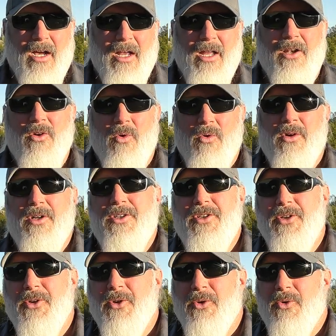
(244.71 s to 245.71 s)
in order
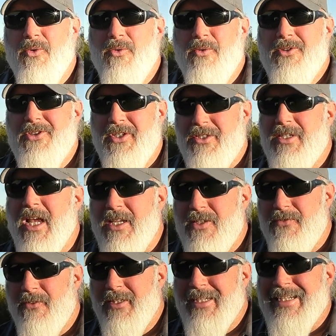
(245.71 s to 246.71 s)
to
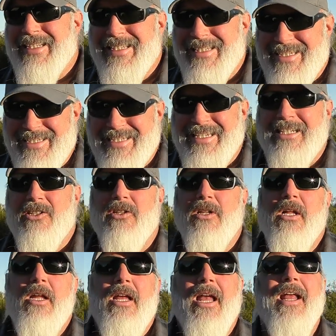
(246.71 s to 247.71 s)
successfully
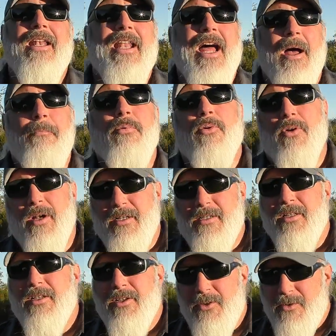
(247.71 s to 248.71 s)
conceal and not
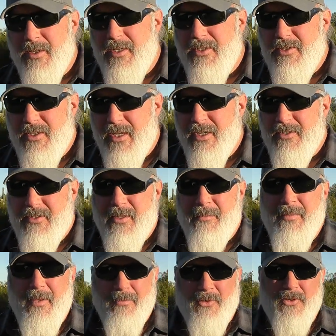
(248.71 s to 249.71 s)
print and do these things
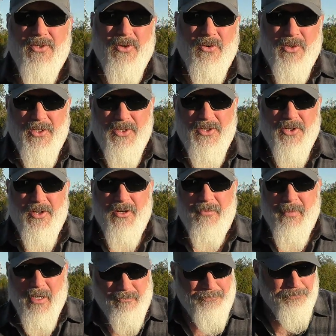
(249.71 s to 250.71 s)
that people are so concerned
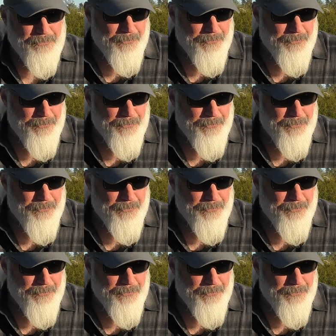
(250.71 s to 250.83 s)
about.